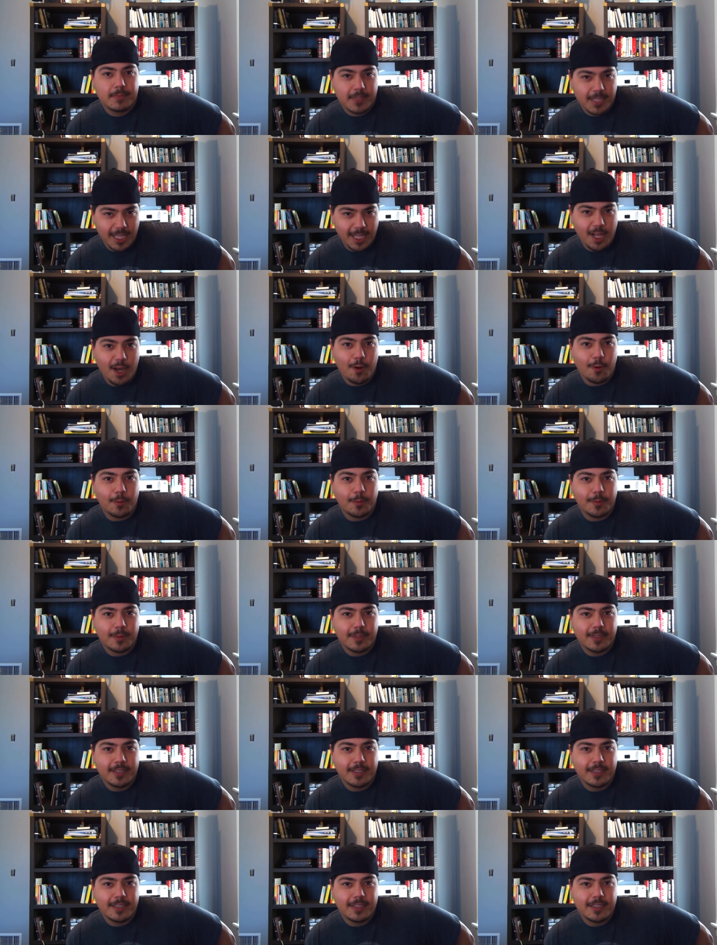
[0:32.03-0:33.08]
Hello,
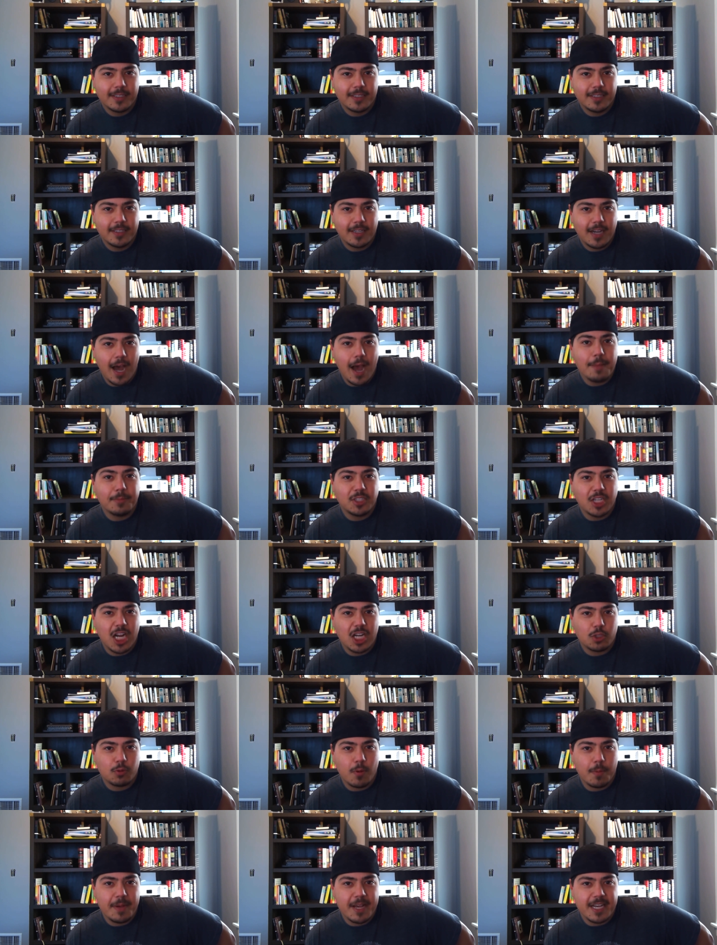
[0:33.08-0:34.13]
I'm
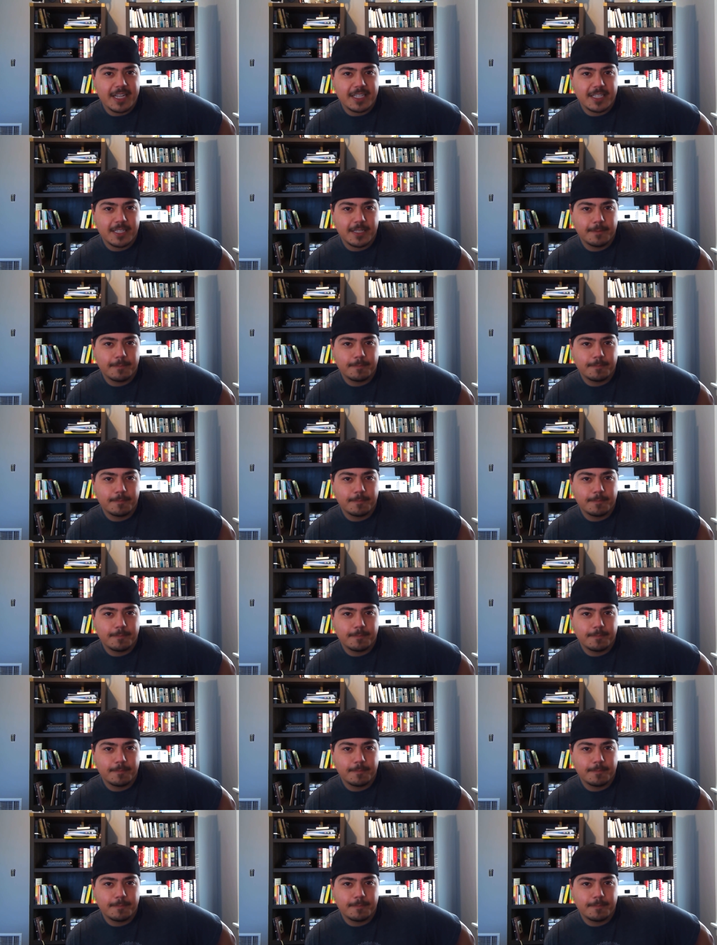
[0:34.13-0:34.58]
Joshua Best.